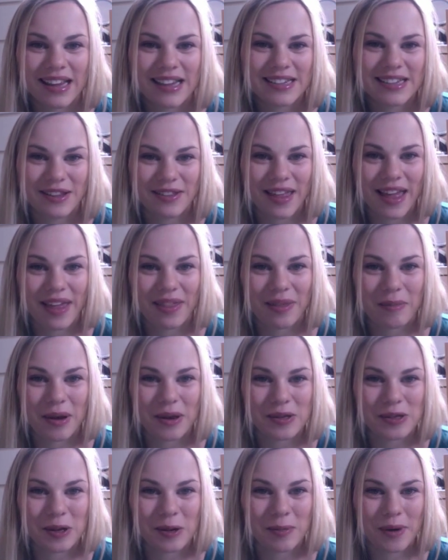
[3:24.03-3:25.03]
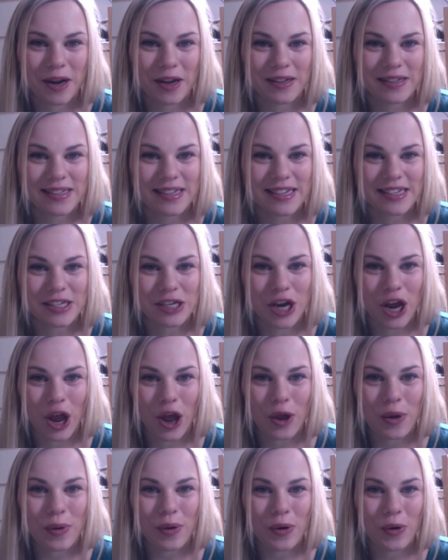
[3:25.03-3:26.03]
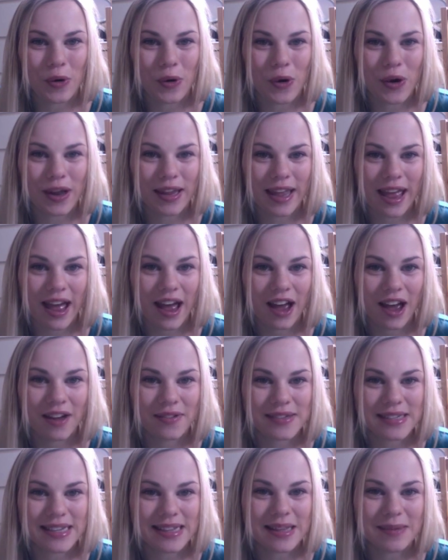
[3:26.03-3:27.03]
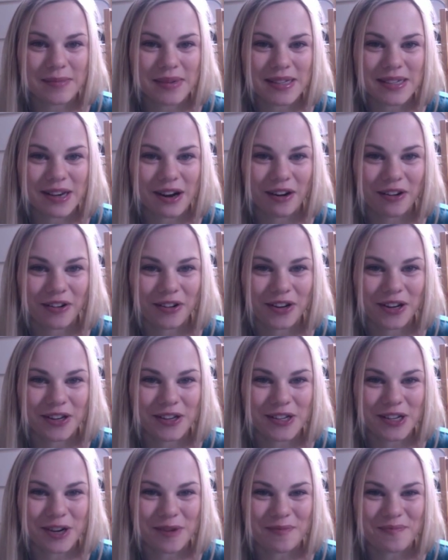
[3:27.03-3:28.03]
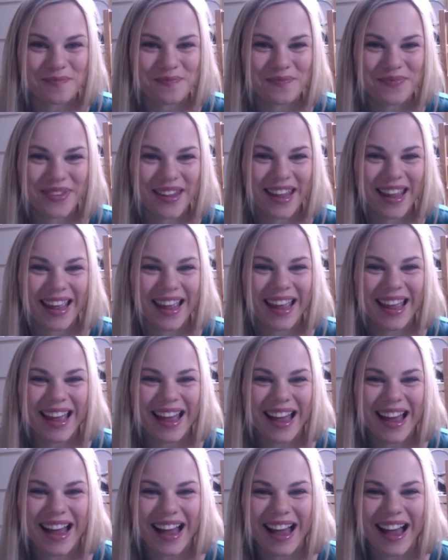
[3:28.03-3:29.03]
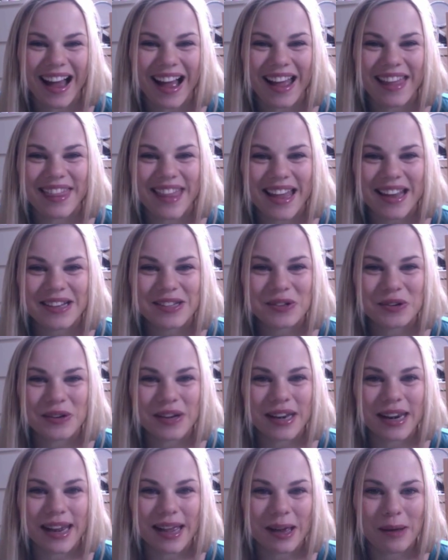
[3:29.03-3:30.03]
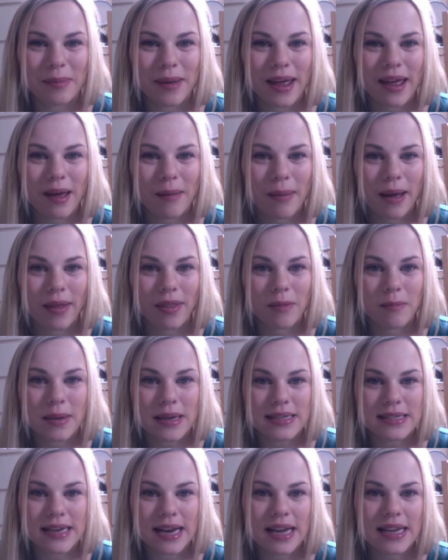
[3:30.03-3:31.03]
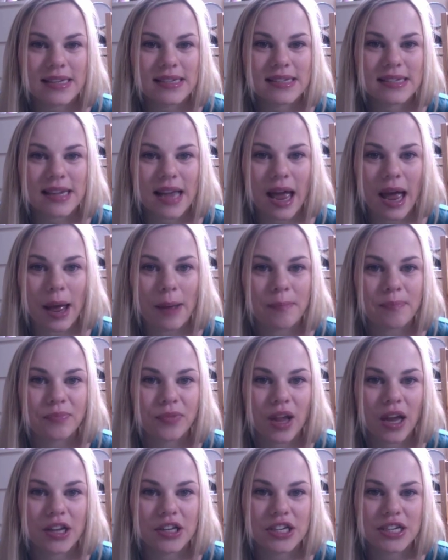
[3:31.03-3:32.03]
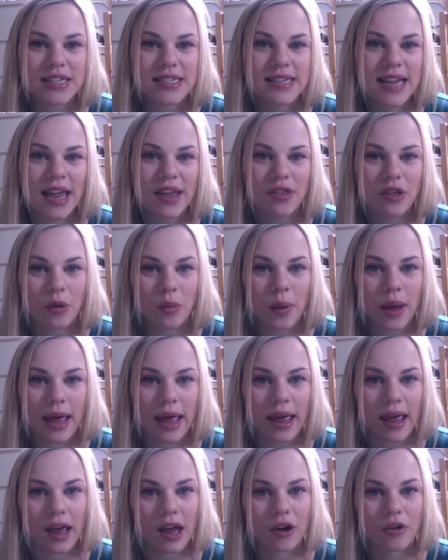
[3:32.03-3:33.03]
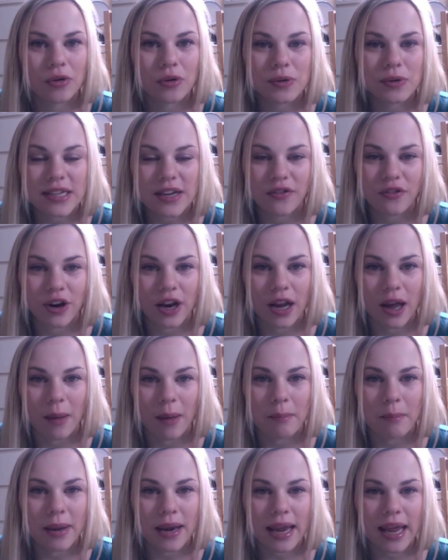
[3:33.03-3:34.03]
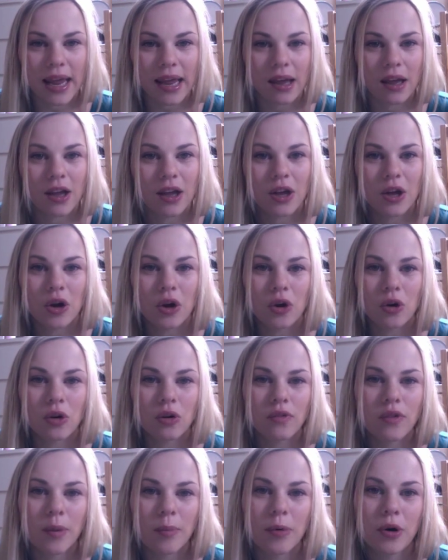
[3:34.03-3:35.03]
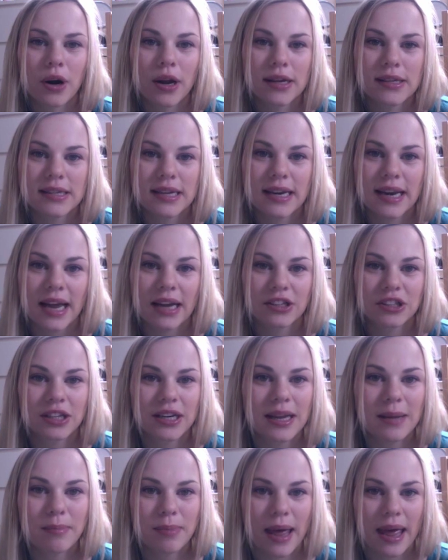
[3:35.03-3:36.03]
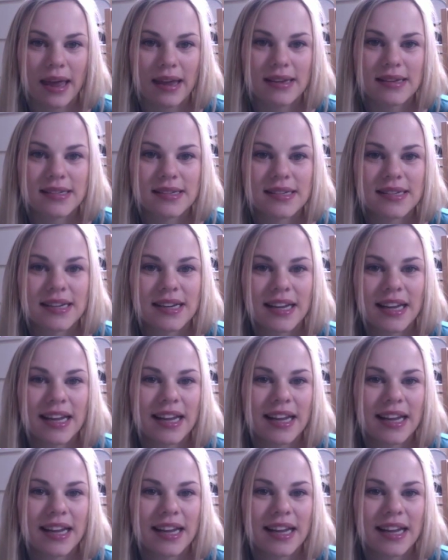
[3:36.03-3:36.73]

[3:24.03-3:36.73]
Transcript: So they're the most common answers, no or yeah, I've seen the mascara on YouTube. I then talk a little bit about the business. I just say that we're a cruelty-free company. All of our products are naturally based.